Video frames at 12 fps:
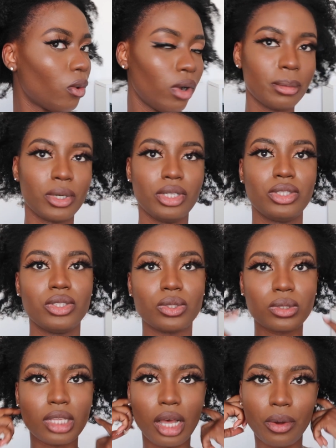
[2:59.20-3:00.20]
What I'm going to
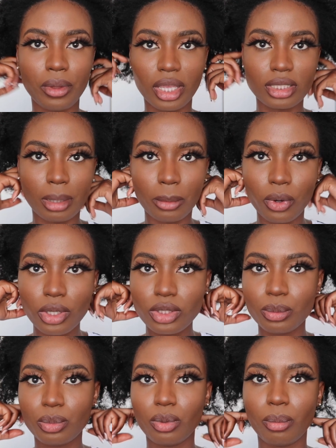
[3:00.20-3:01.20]
do now is I'm going
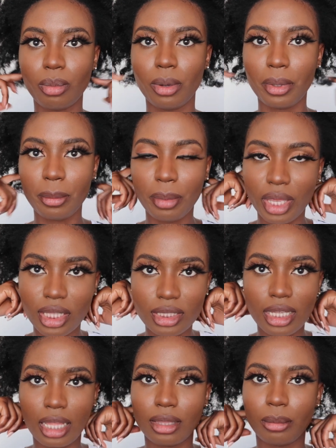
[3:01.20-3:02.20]
to put bobby
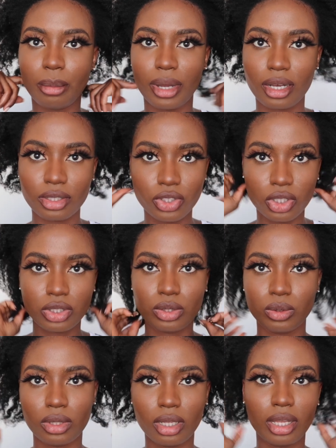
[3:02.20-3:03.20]
pins at the back just
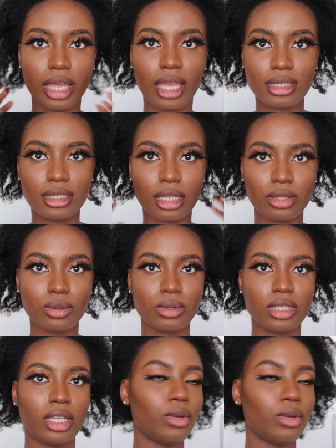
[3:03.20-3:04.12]
so the hair settles